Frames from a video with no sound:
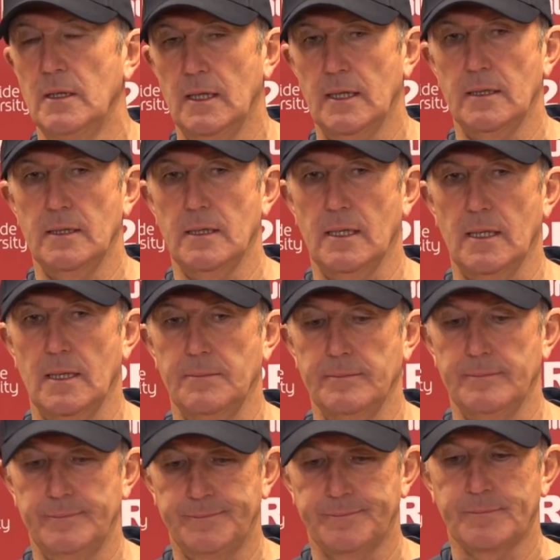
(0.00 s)
And,
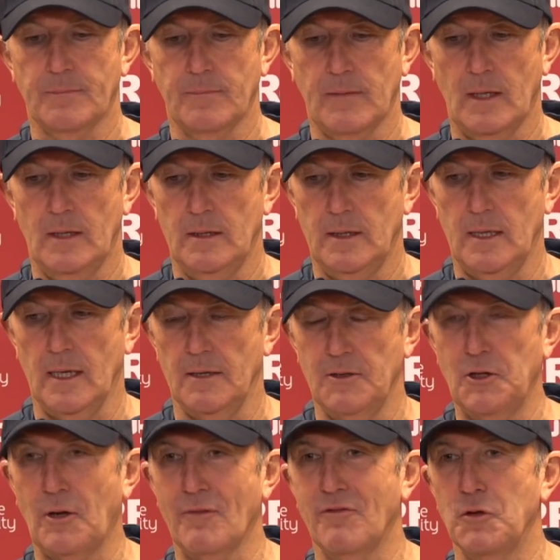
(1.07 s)

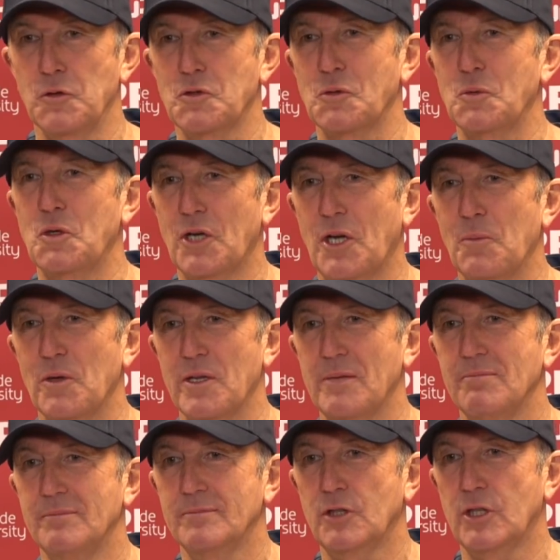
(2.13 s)
looking forward to working with him.
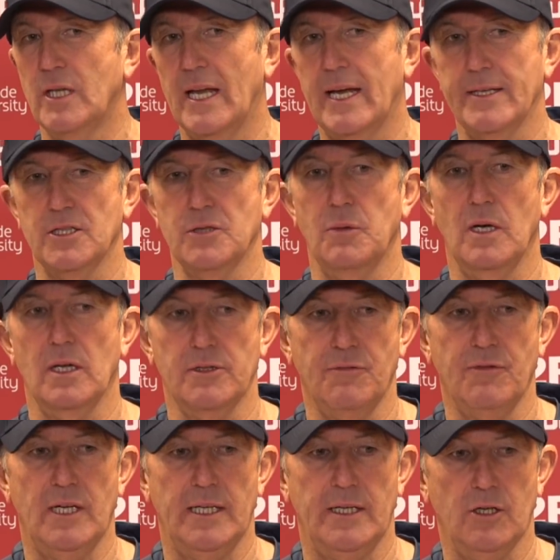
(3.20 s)
Good lad as well. He's
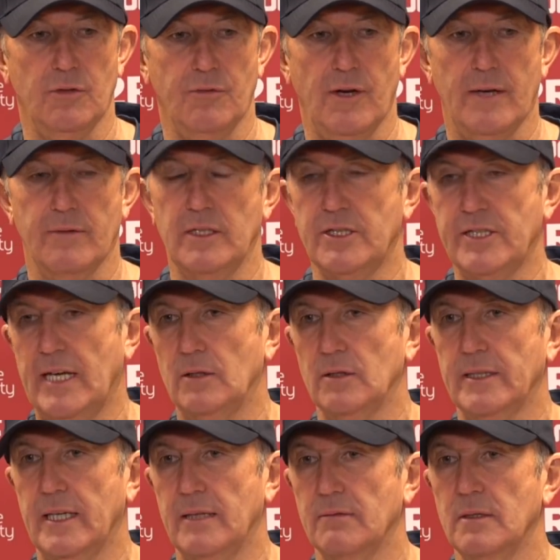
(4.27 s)
really good round. He
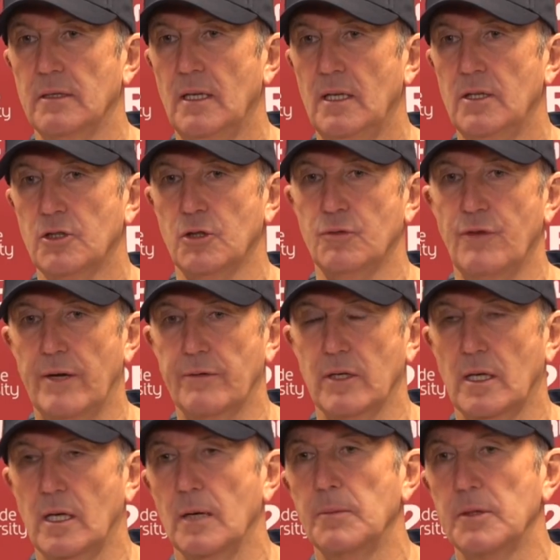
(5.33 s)
settled in, good round the
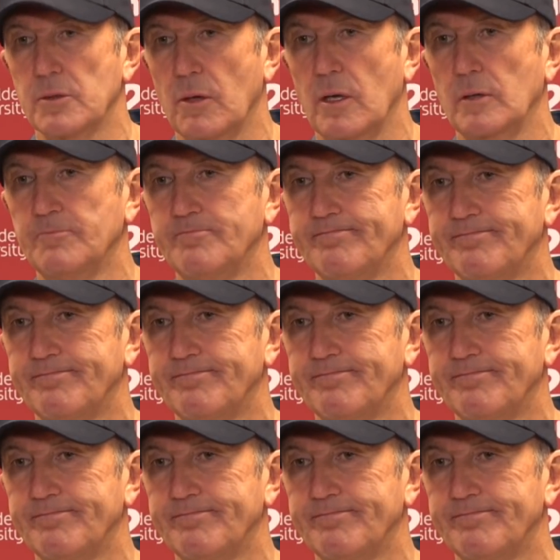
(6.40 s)
club as well.